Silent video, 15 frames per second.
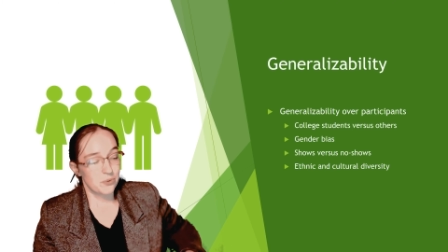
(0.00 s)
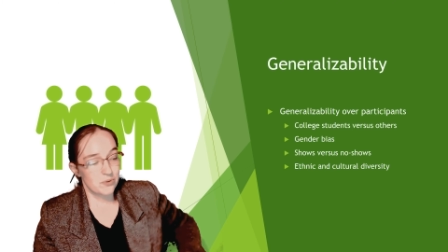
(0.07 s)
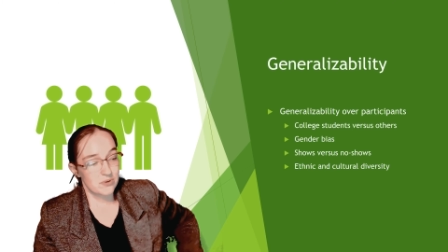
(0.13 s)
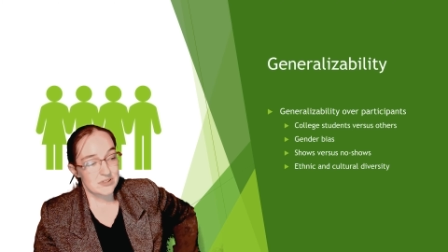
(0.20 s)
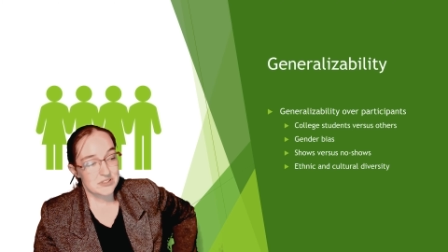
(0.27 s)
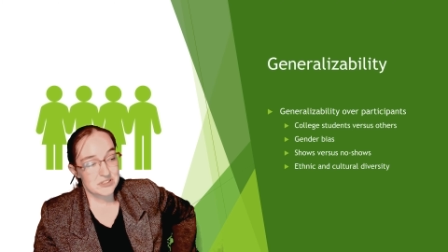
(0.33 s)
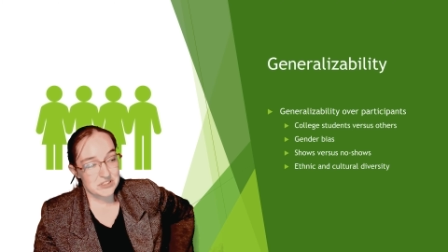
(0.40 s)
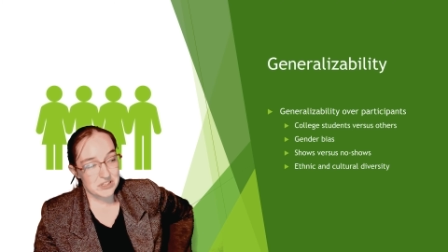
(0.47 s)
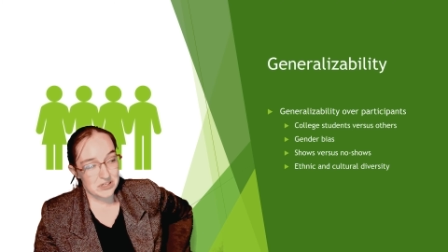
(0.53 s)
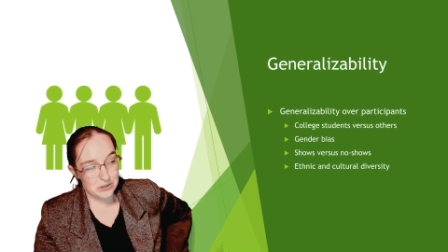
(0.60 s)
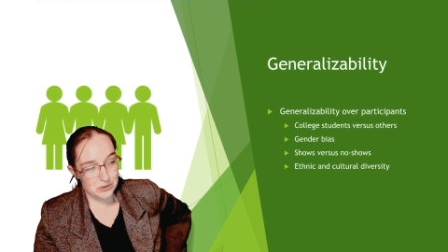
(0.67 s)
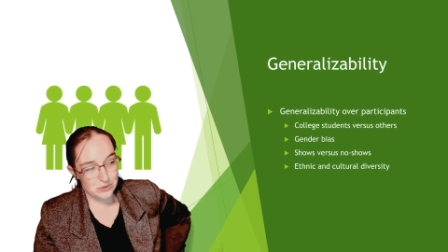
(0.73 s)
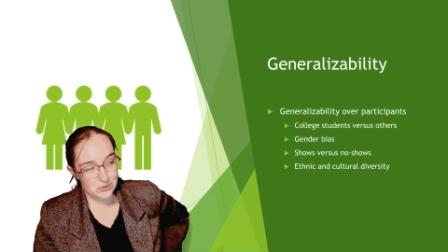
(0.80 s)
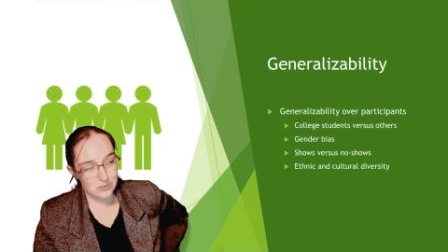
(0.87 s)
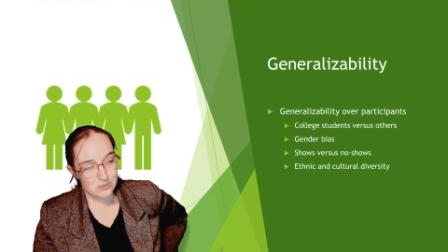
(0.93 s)

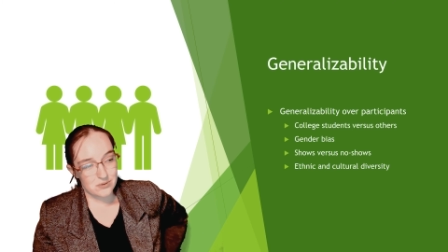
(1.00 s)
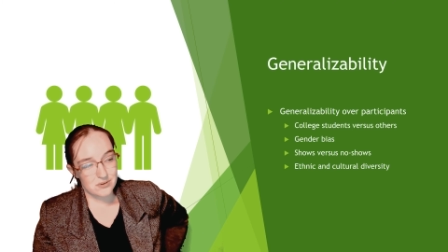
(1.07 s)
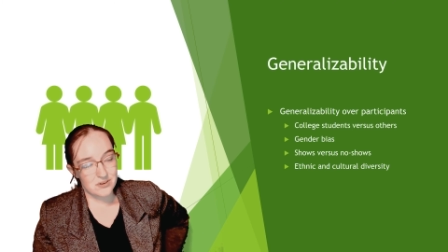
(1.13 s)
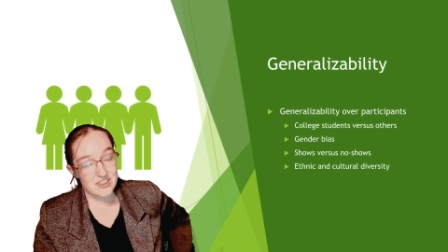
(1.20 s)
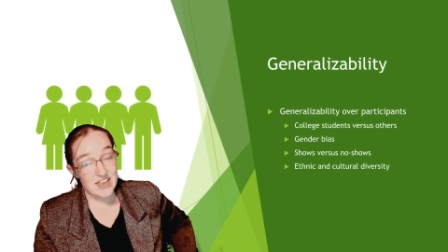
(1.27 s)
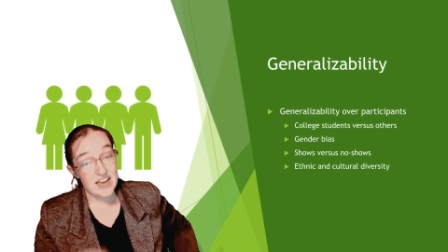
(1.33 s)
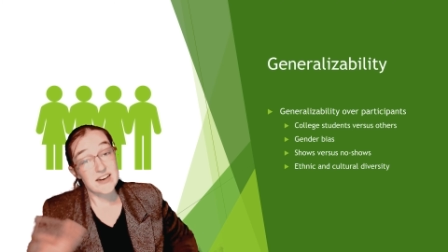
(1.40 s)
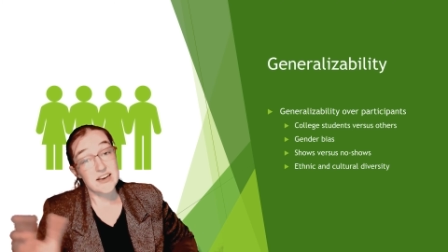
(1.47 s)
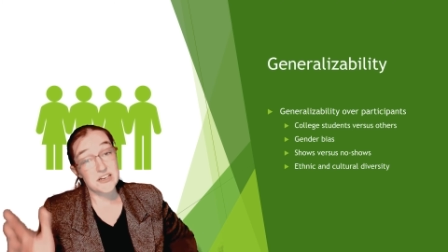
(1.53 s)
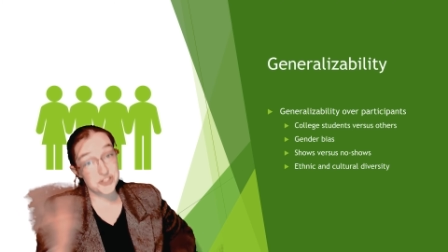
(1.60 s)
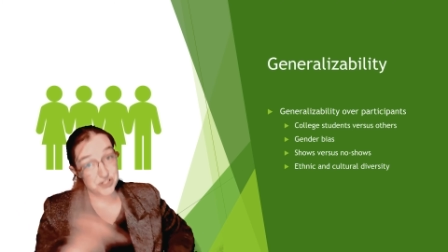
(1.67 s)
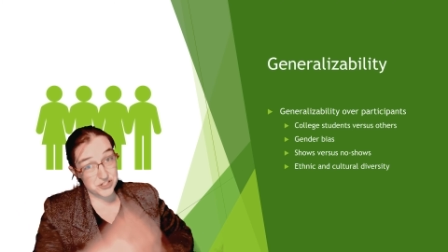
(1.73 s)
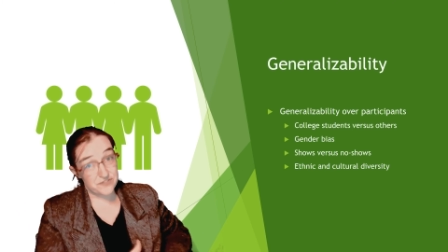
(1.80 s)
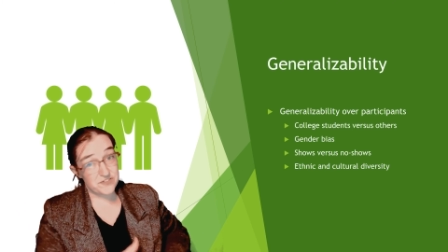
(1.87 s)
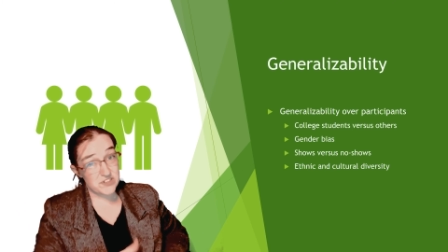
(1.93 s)
So that has
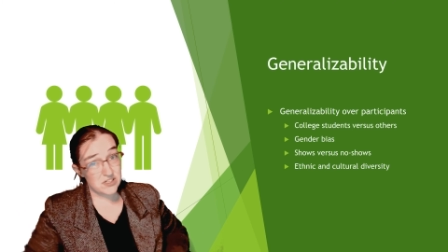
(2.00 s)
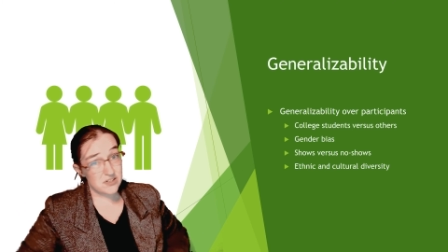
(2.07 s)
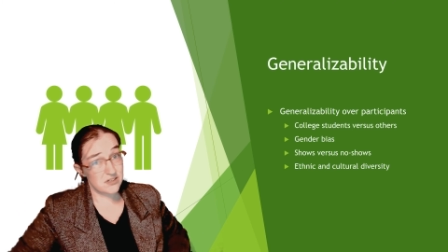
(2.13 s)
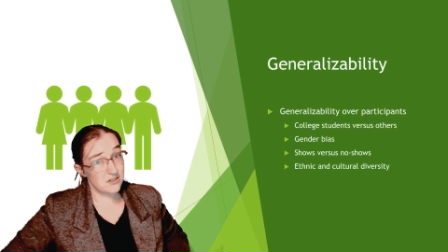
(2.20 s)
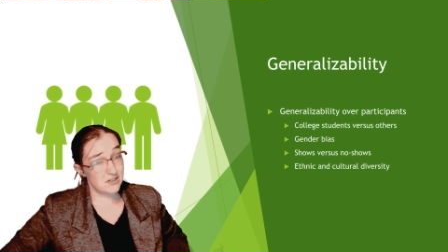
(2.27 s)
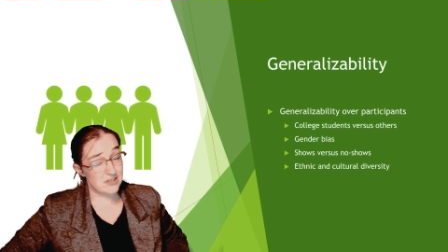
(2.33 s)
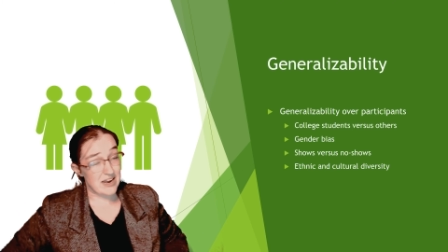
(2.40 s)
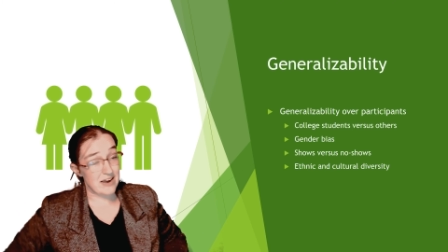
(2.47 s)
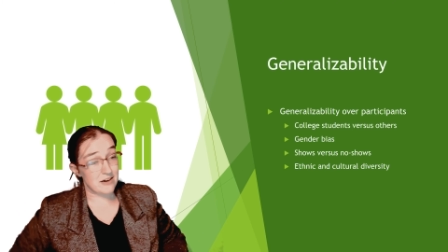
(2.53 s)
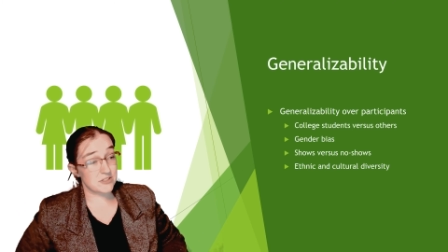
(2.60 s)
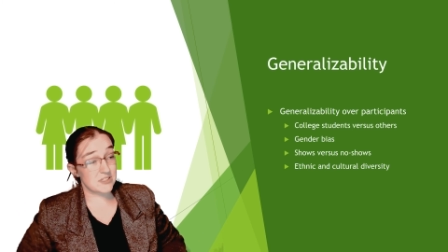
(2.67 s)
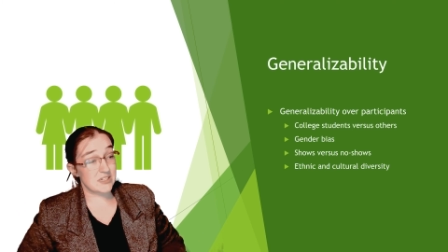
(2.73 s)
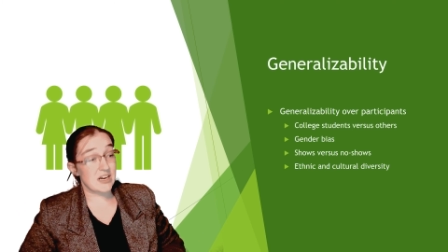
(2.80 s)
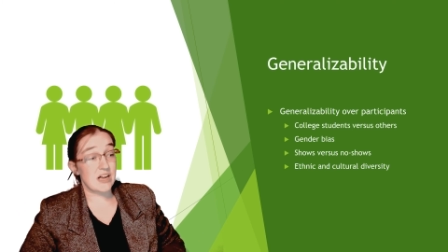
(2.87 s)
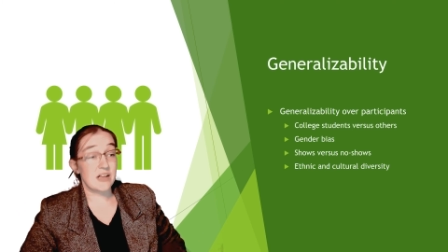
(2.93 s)
shifted. Now
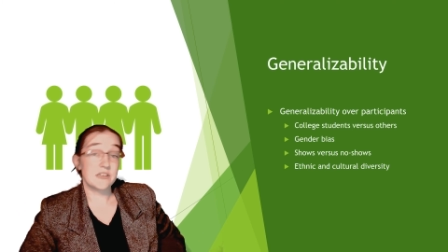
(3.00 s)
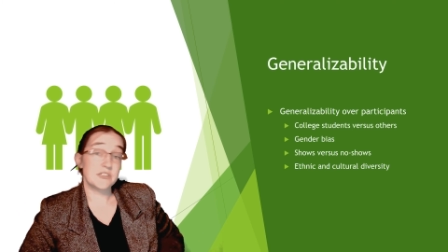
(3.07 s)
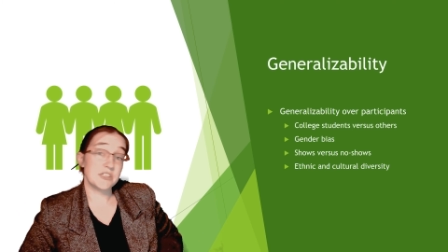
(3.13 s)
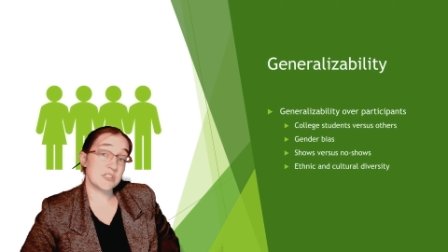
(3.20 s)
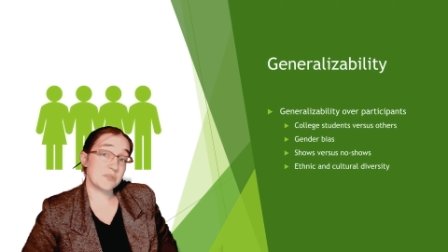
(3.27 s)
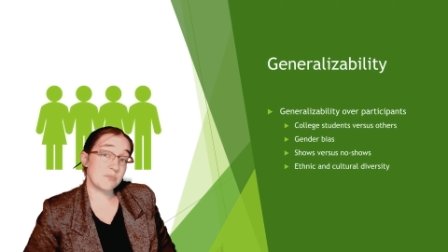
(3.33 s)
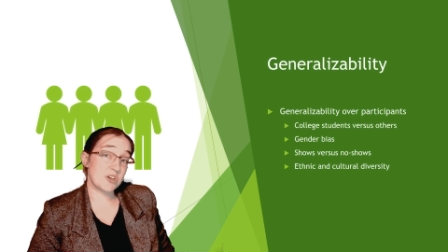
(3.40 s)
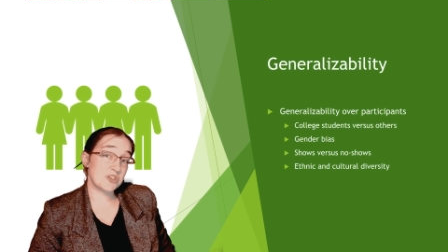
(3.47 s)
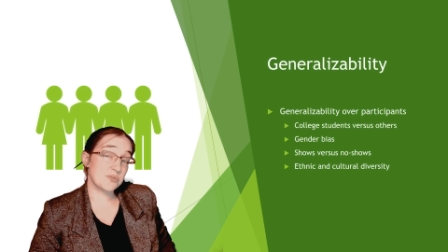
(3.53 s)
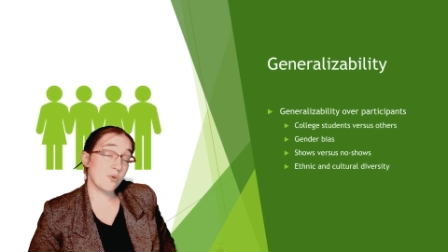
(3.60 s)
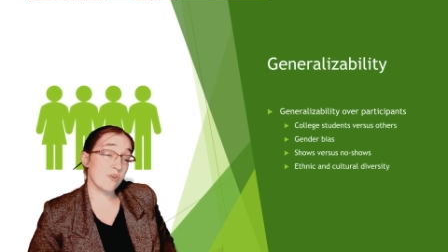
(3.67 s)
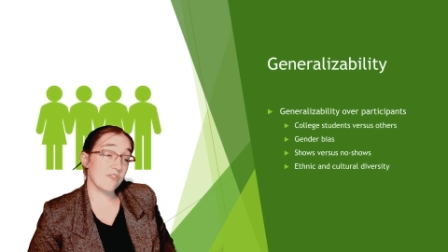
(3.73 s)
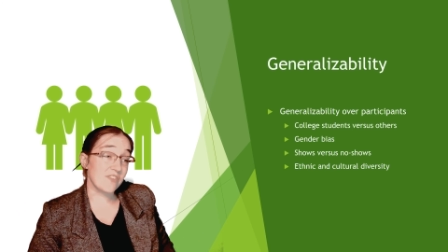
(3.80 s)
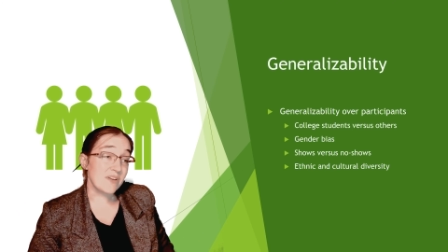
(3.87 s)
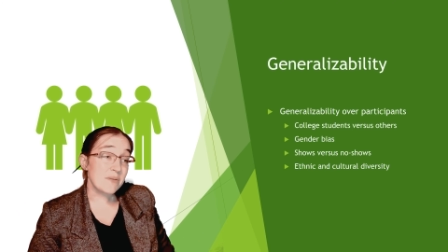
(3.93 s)
psychology is much more
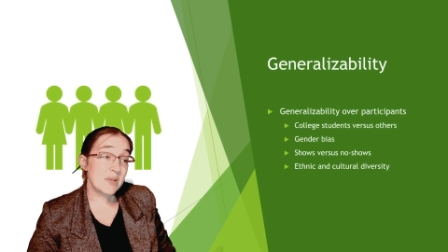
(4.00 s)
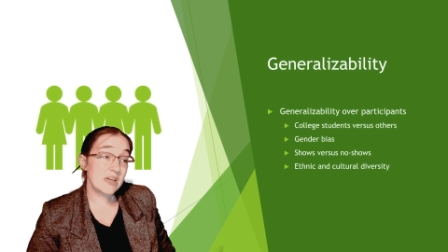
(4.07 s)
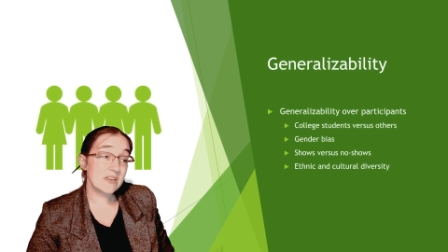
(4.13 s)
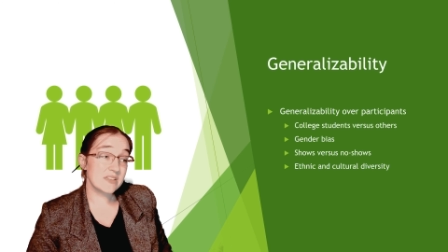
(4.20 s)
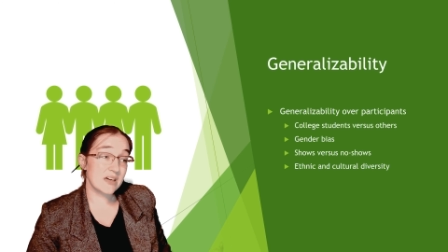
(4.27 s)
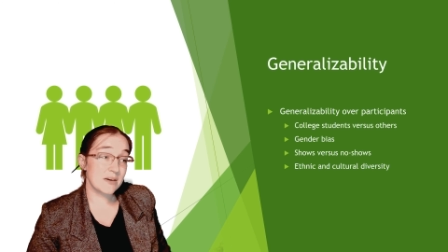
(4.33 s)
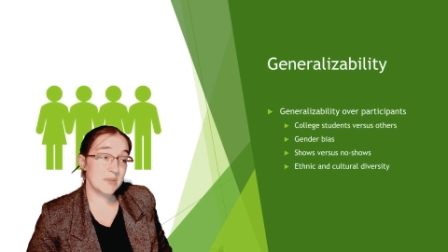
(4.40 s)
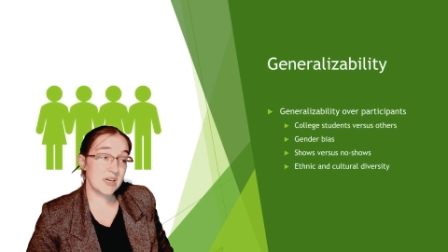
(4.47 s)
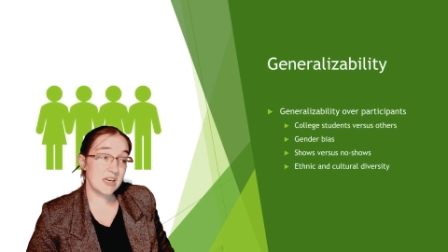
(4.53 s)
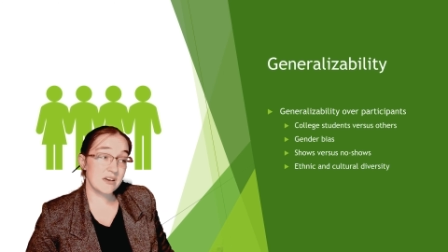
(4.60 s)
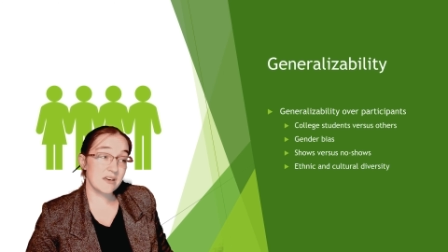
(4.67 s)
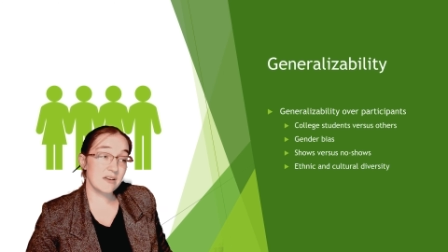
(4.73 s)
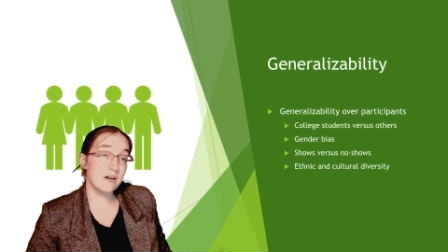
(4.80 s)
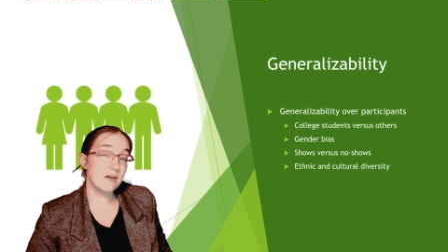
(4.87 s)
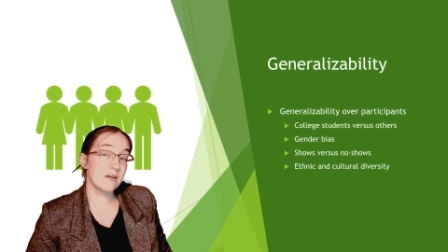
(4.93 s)
female
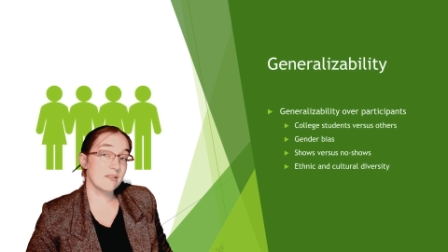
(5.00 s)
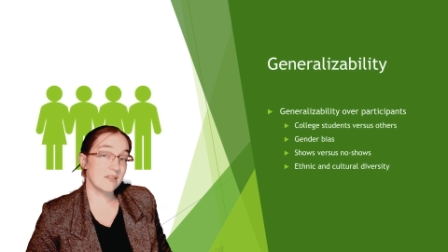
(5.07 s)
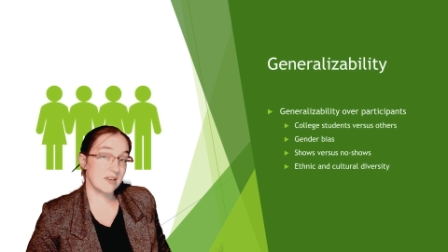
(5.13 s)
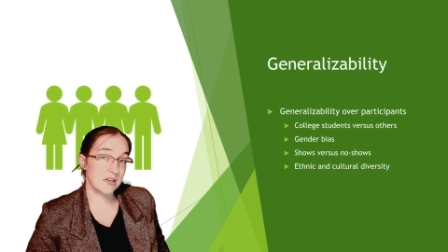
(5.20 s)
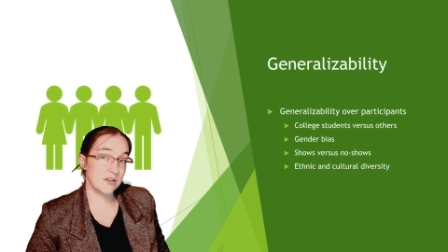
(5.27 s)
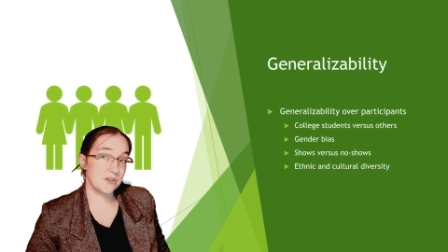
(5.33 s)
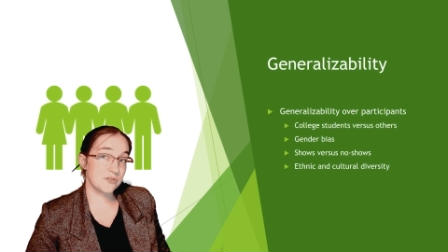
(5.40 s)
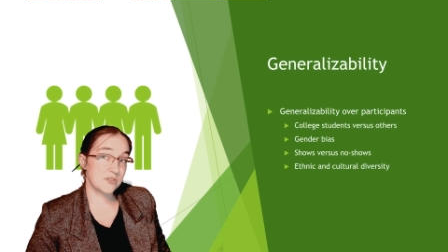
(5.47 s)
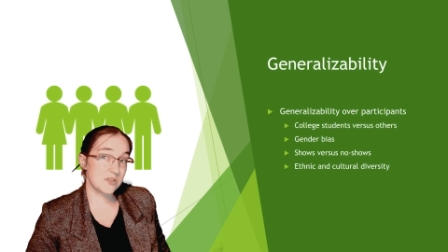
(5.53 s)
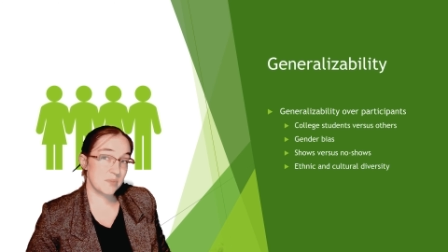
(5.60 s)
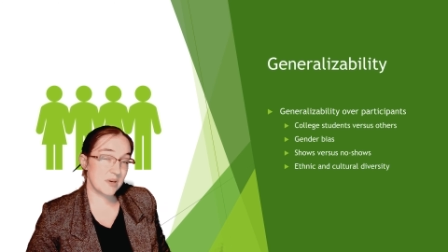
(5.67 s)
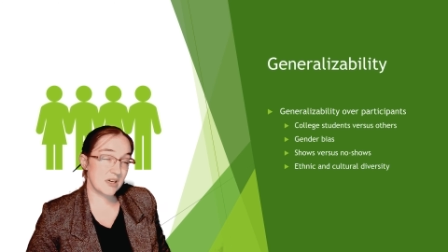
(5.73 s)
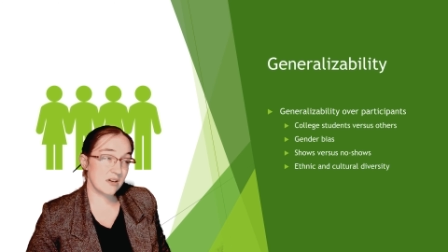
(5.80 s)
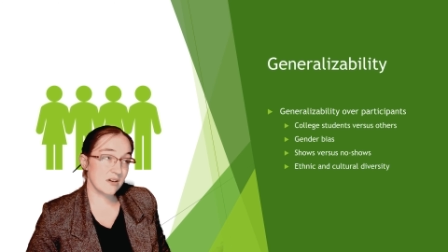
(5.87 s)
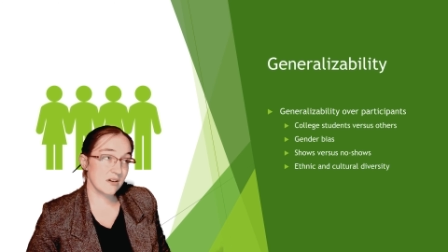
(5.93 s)
dominated than it used to
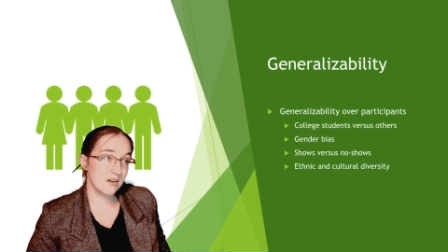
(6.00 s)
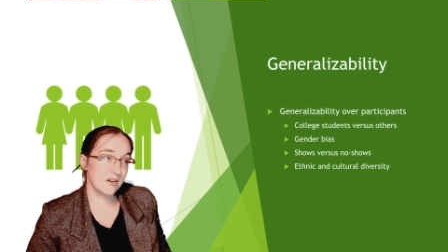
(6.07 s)
be.